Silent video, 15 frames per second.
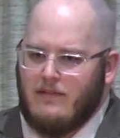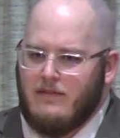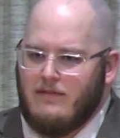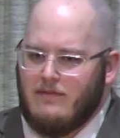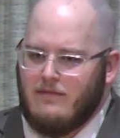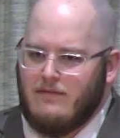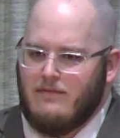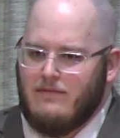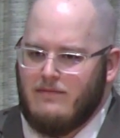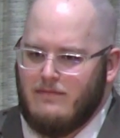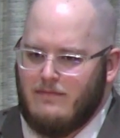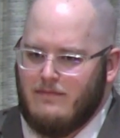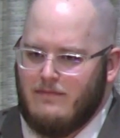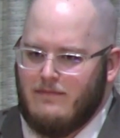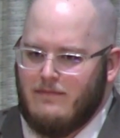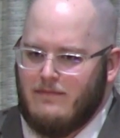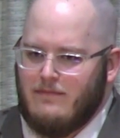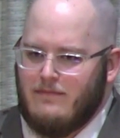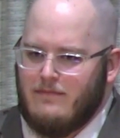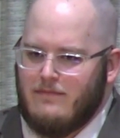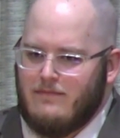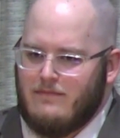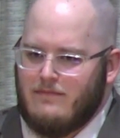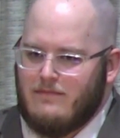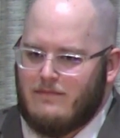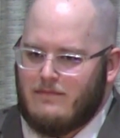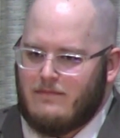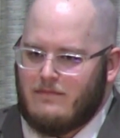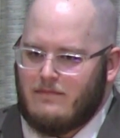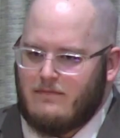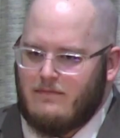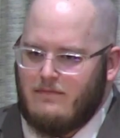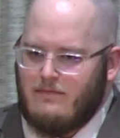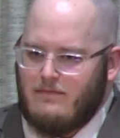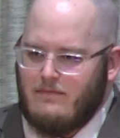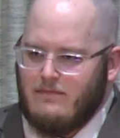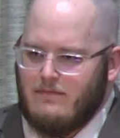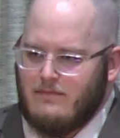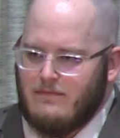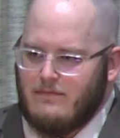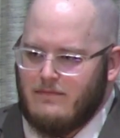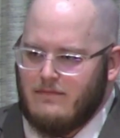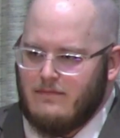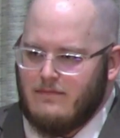(no one is talking)